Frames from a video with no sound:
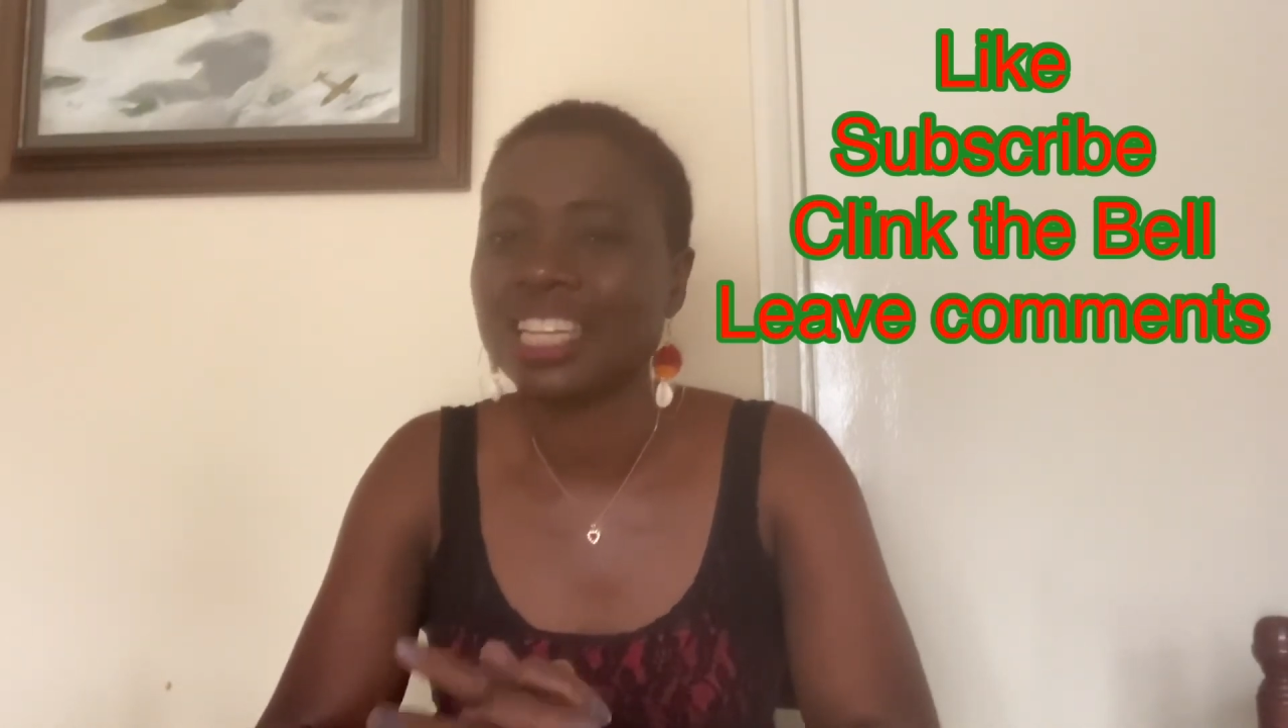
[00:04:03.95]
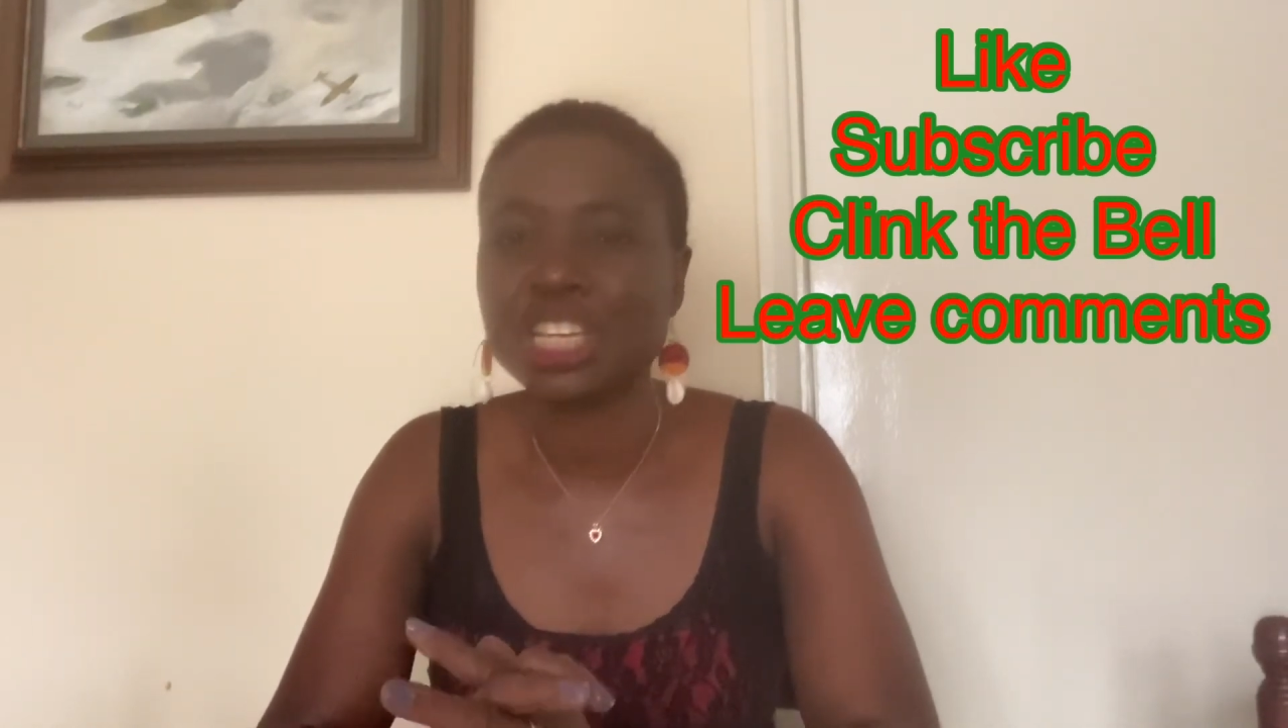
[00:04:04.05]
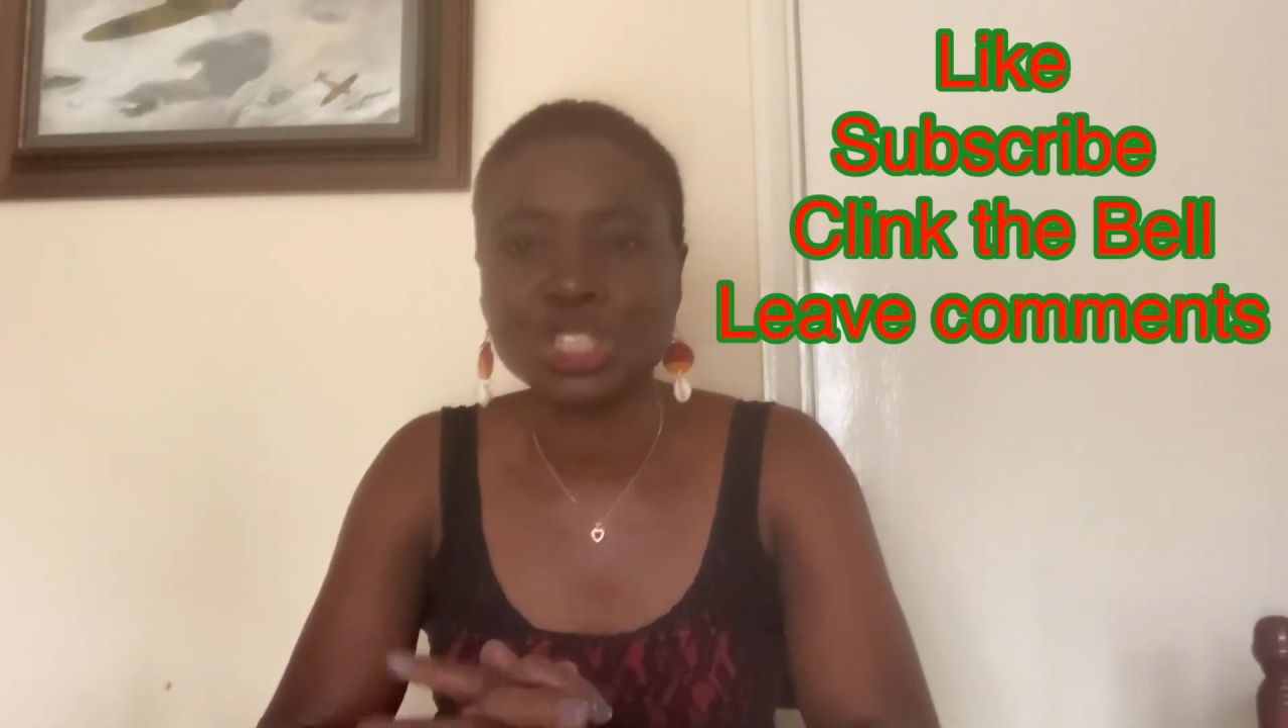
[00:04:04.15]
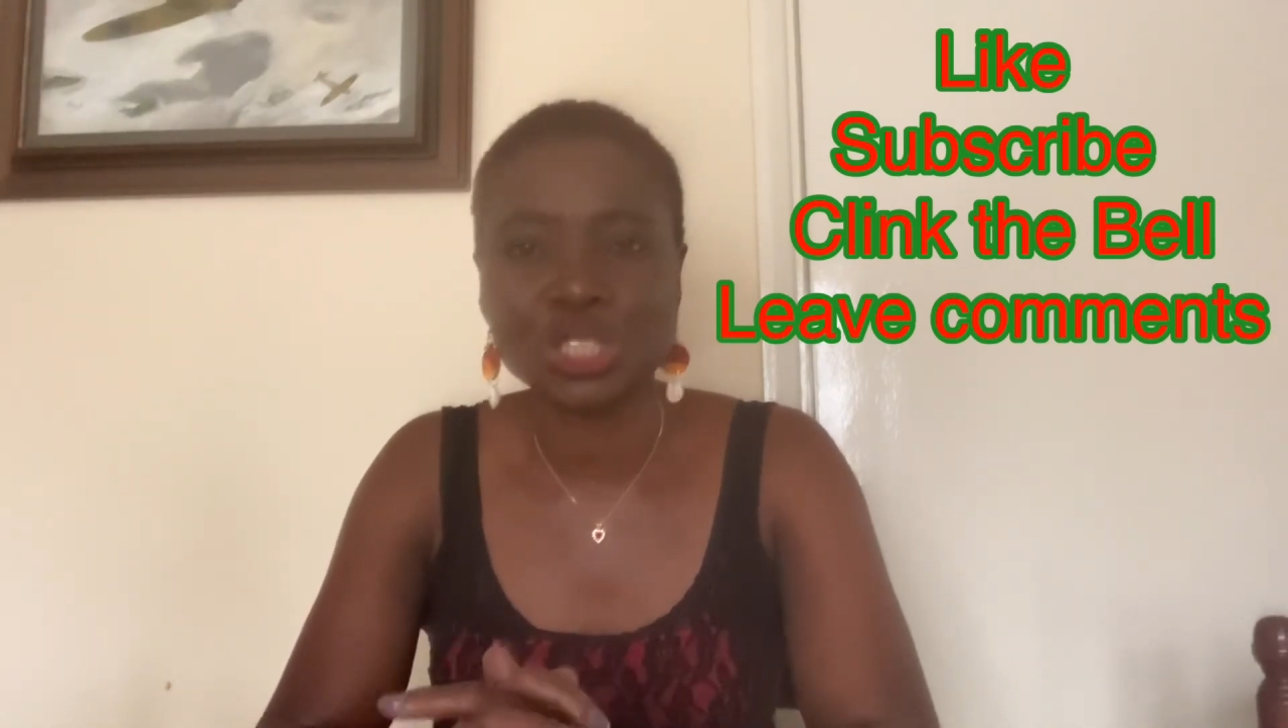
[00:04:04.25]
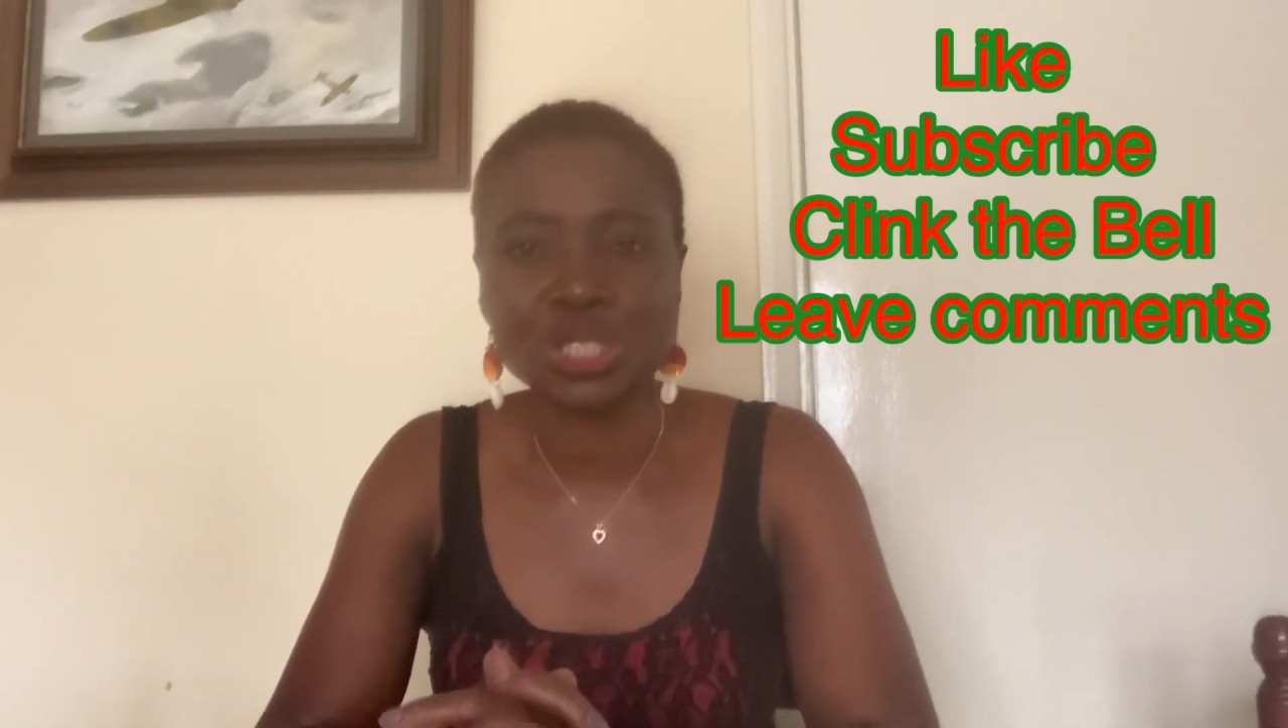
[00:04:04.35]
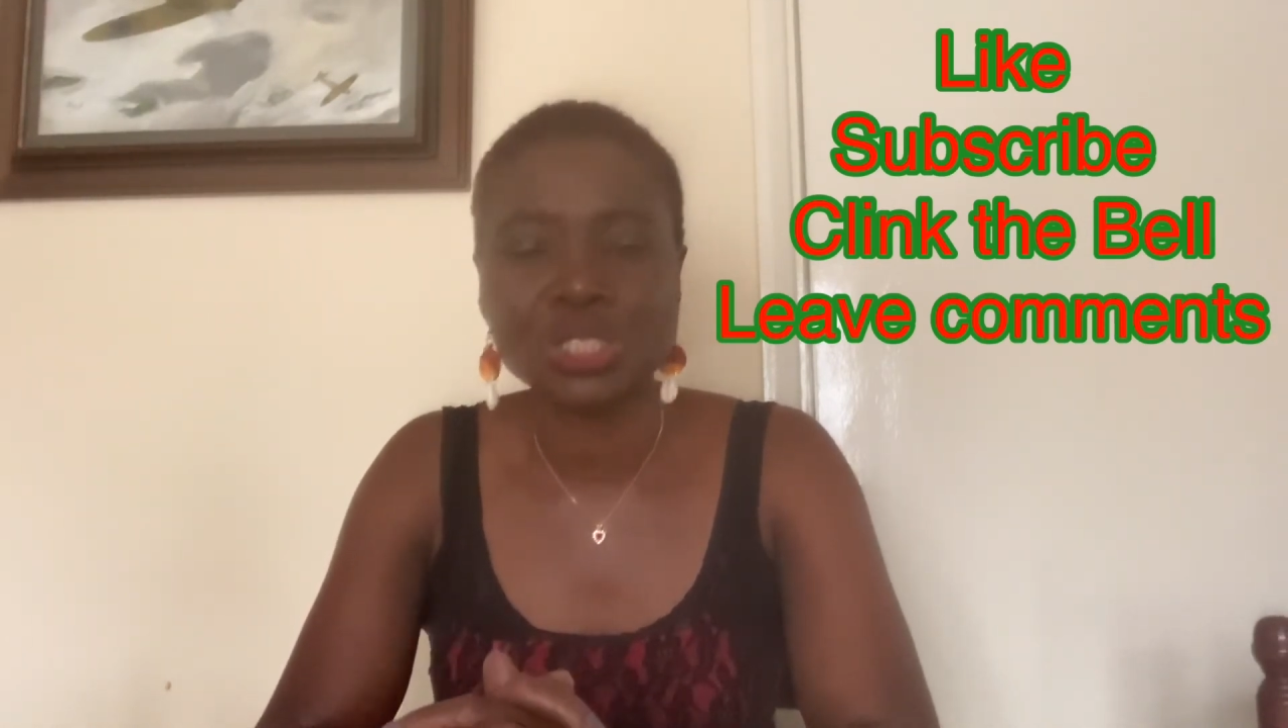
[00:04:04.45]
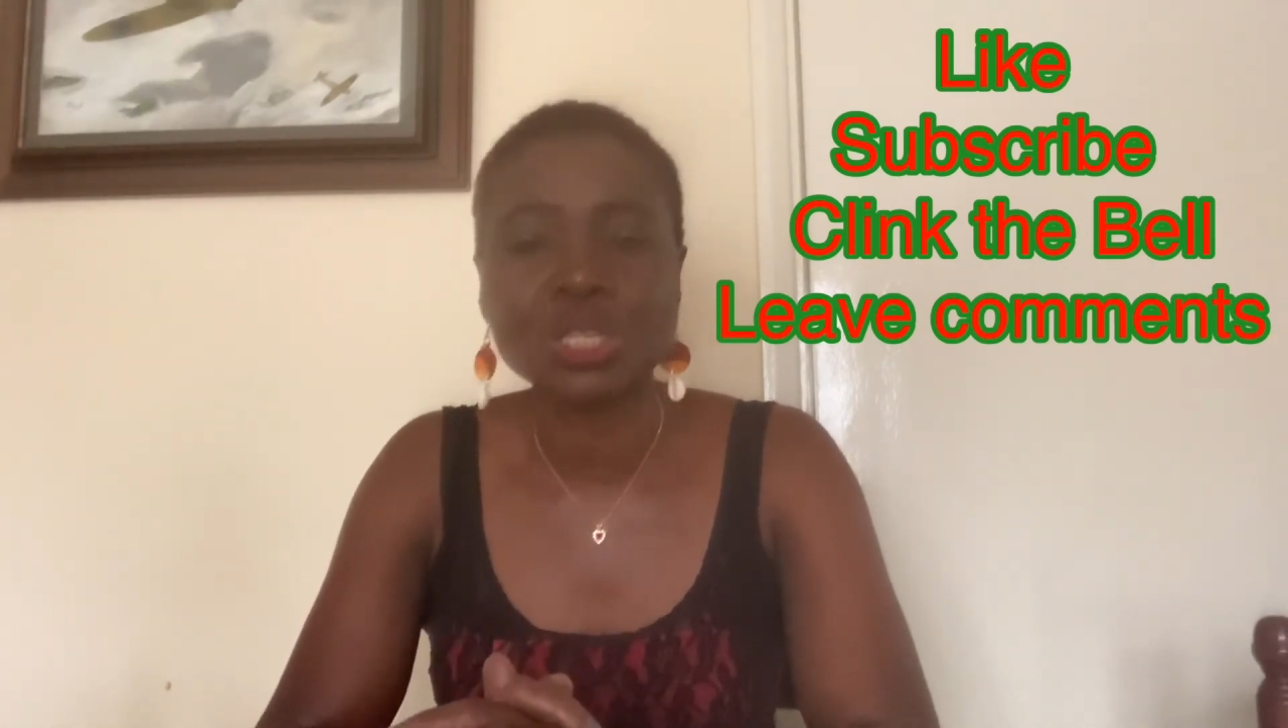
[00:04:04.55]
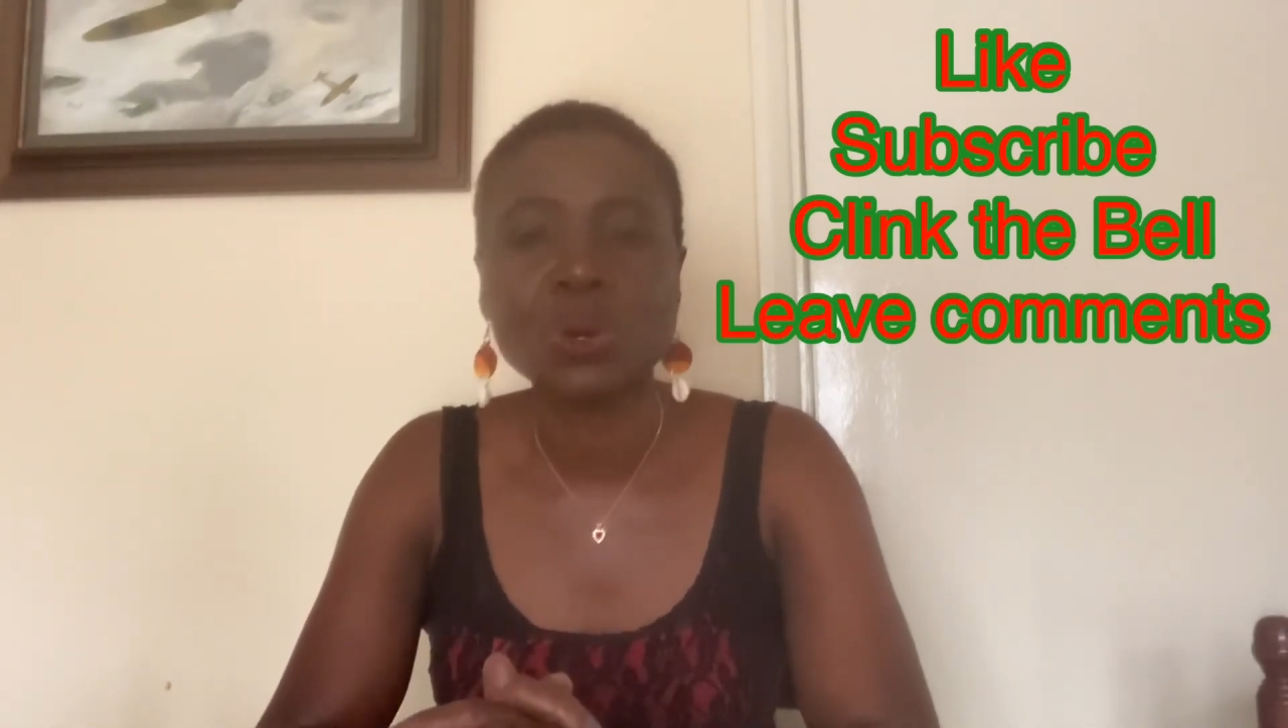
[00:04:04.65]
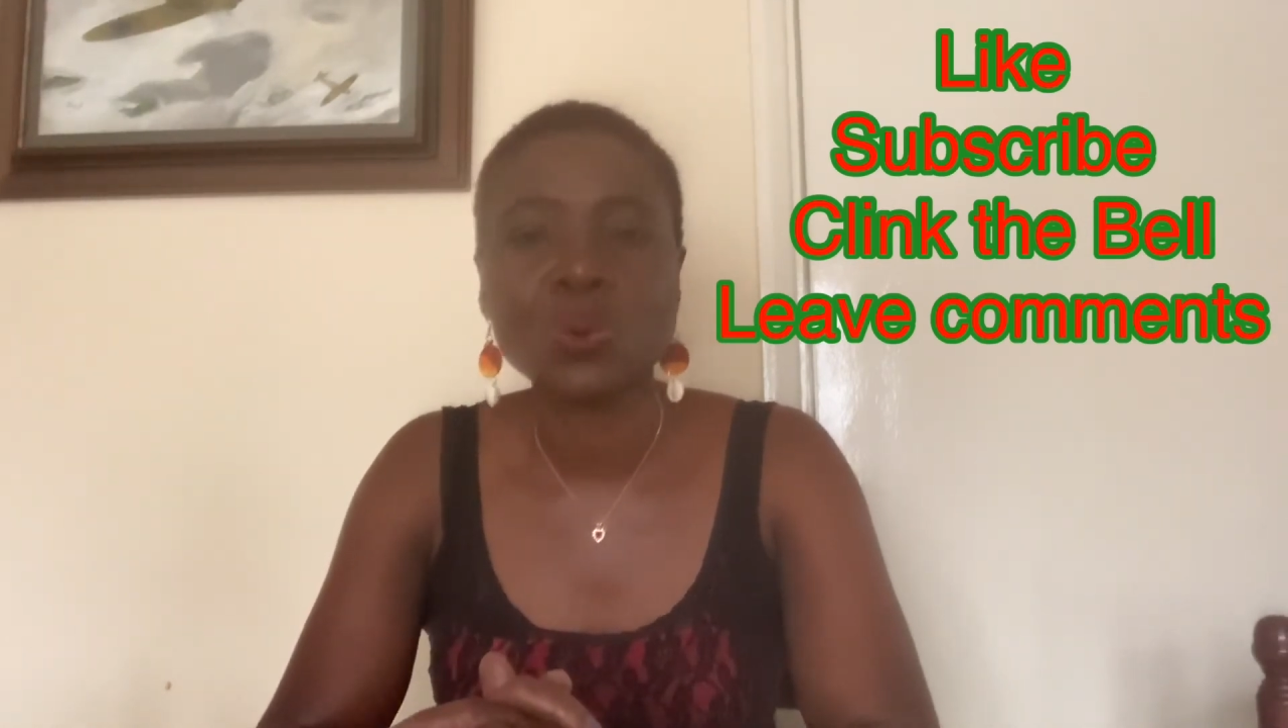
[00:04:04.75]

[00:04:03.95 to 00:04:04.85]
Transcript: it is